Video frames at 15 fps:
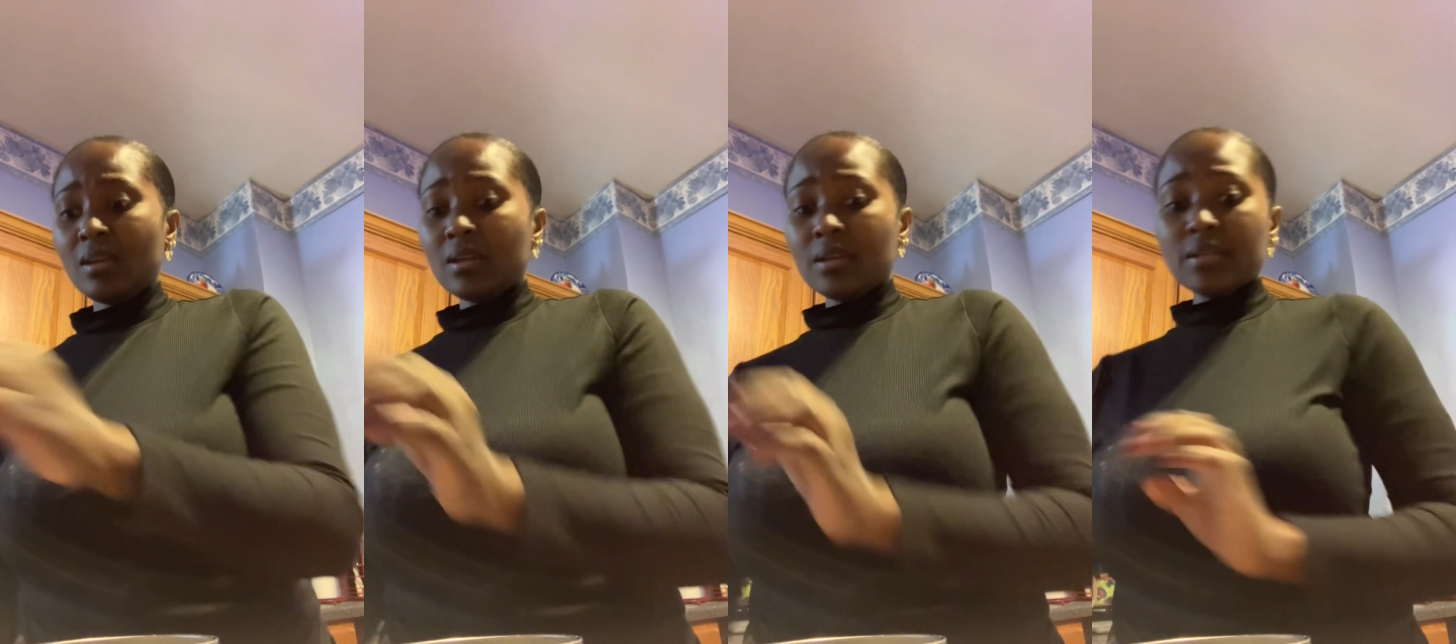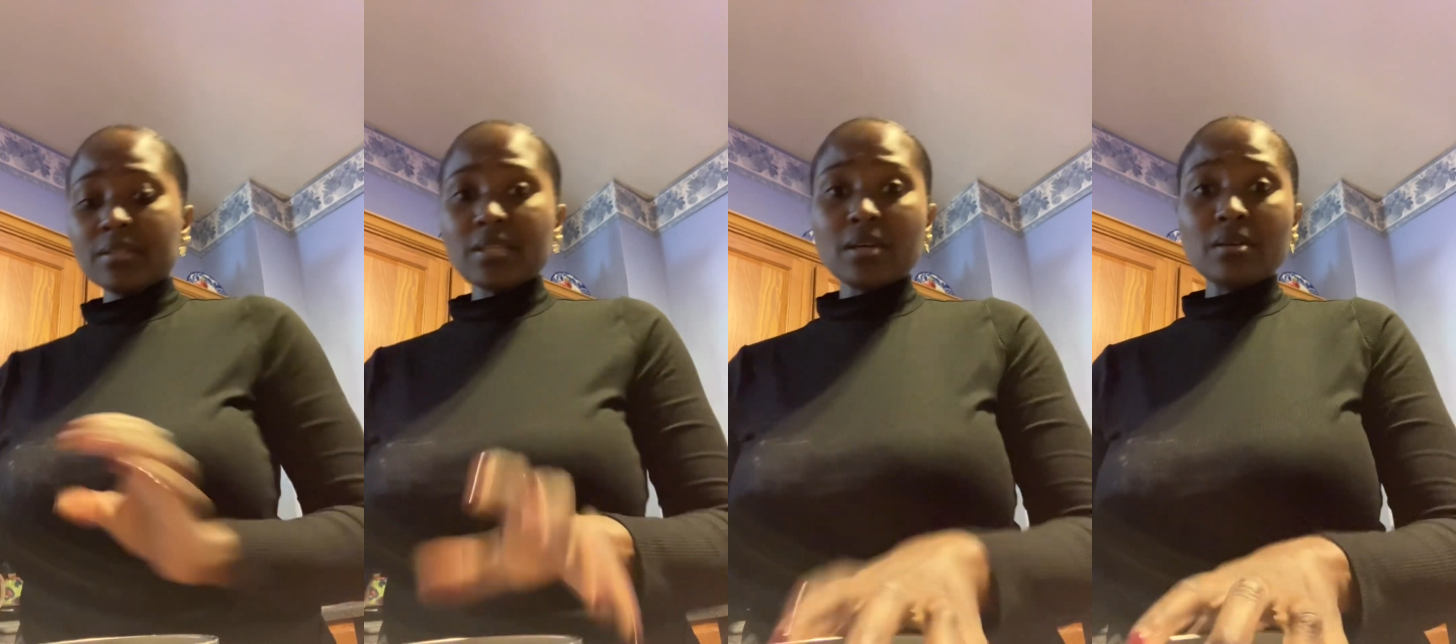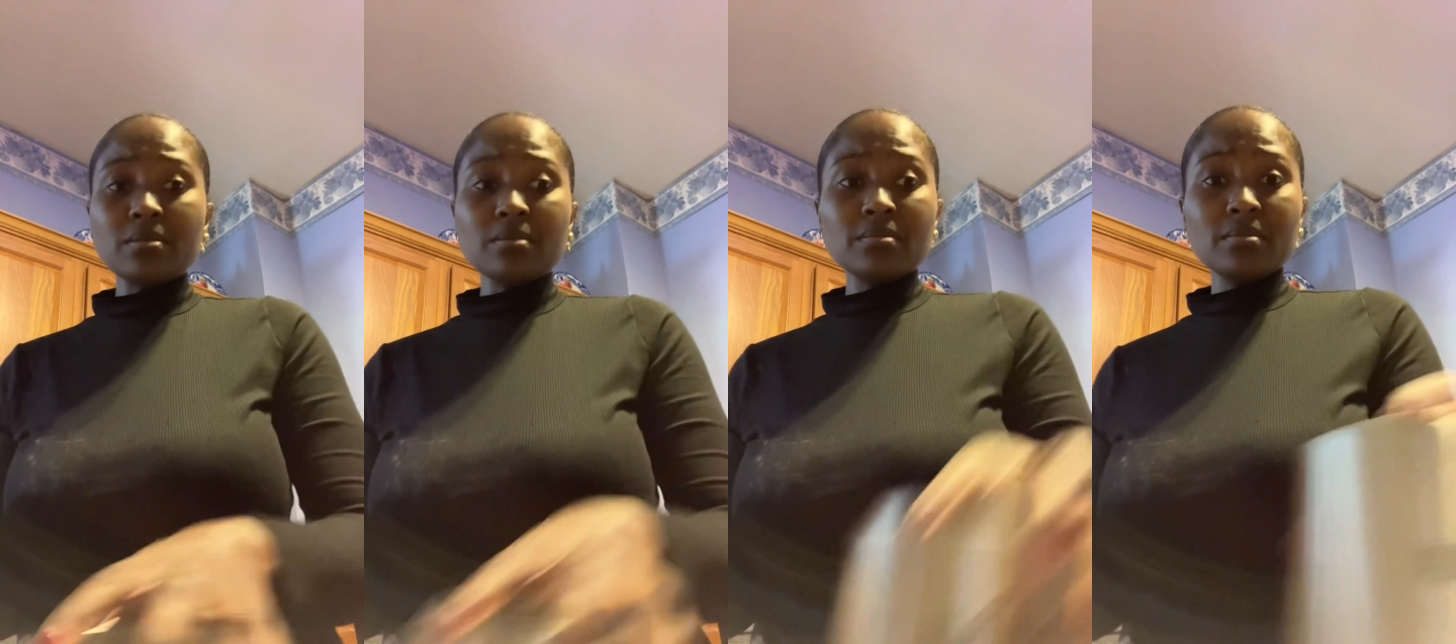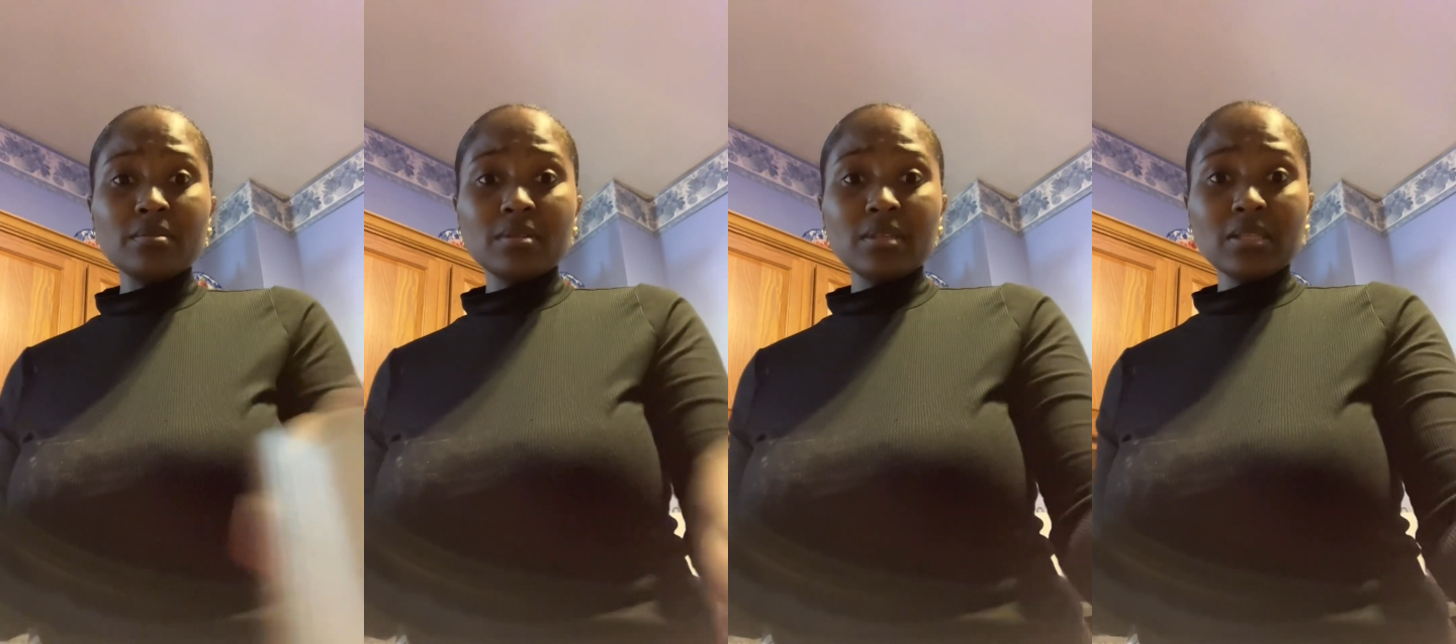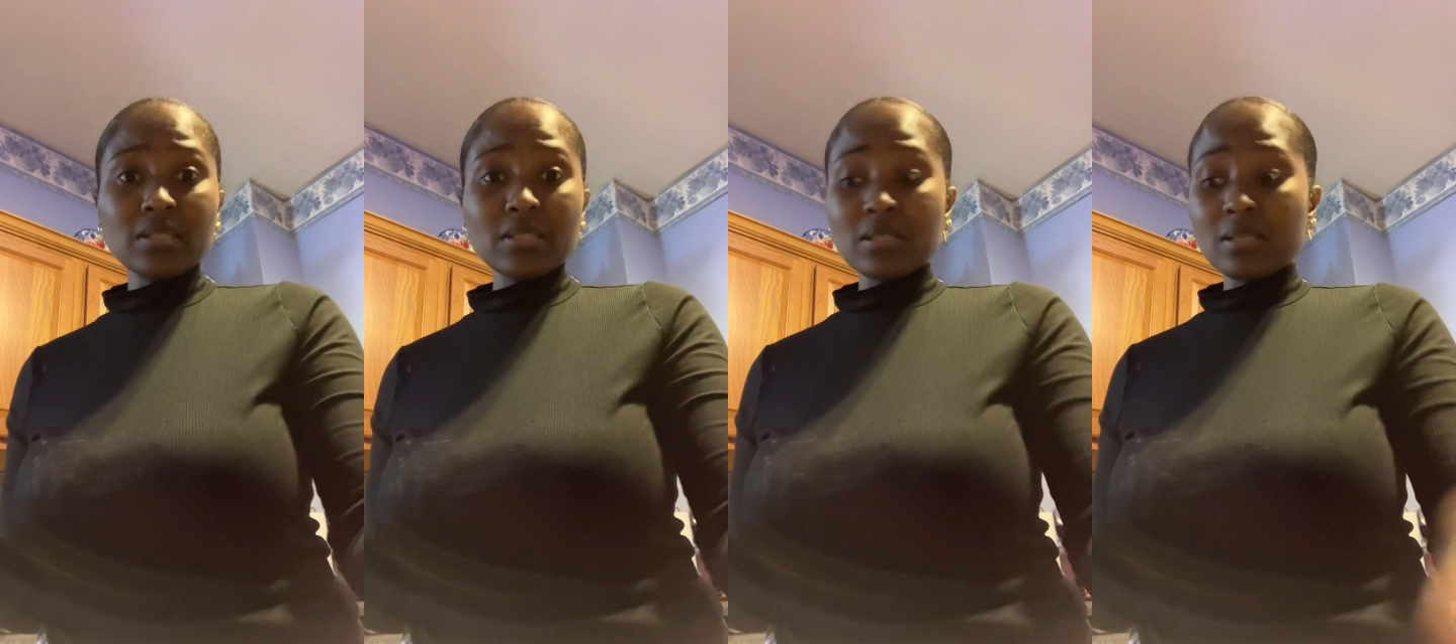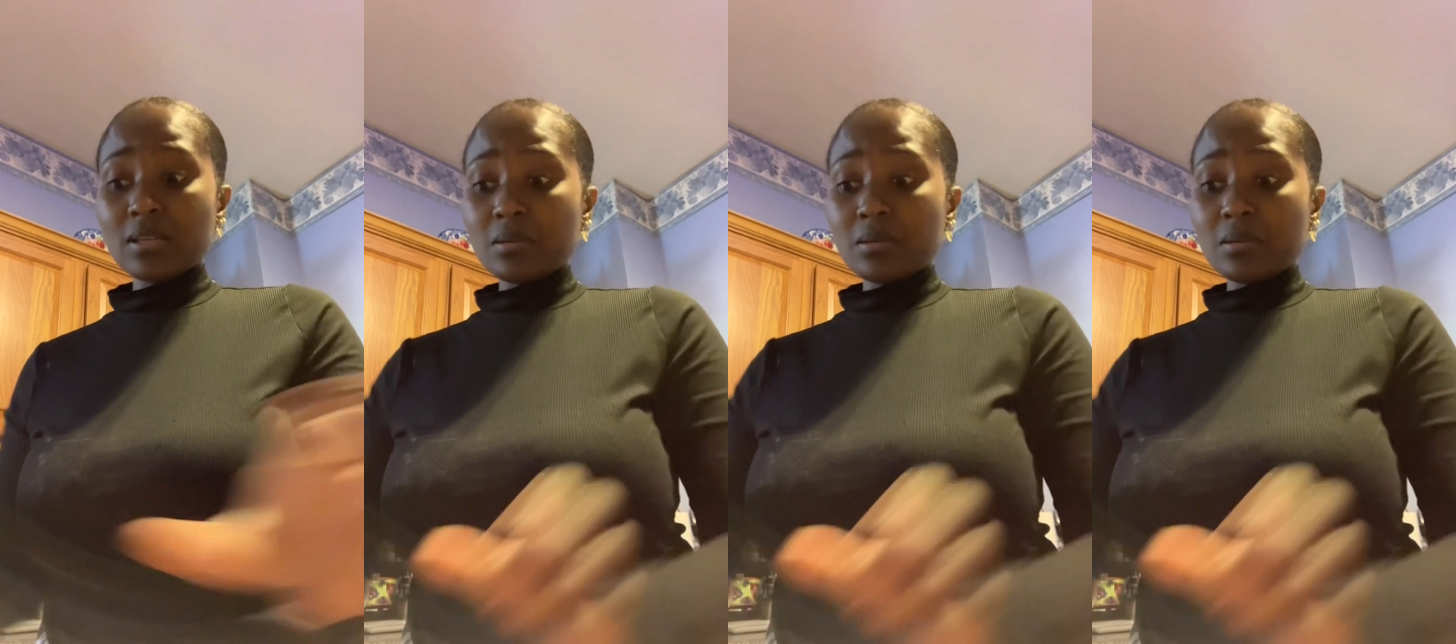So this is gonna